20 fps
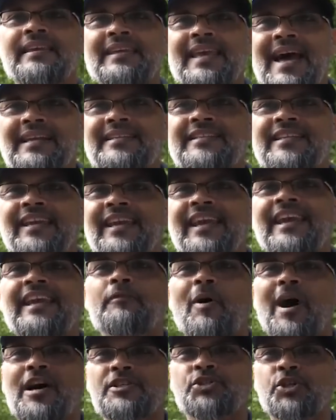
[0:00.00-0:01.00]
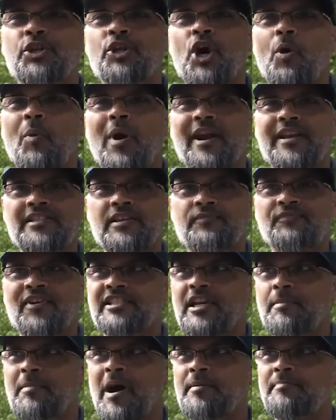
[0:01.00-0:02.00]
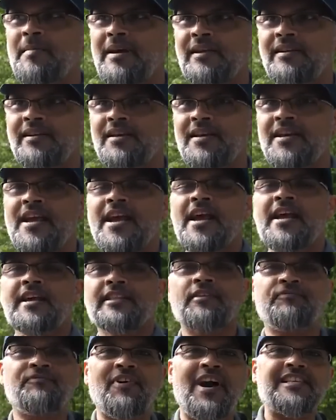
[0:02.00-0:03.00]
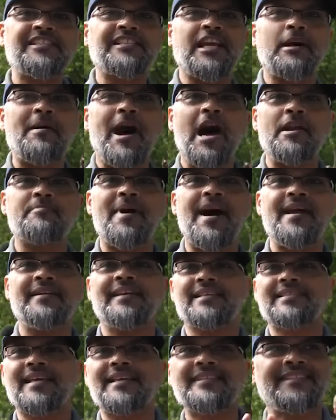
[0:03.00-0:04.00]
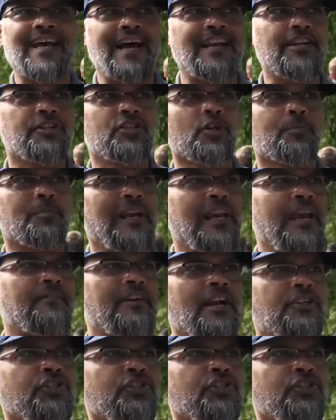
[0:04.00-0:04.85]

yet he wants to know what is the first commandment. The first commandment doesn't tell you to believe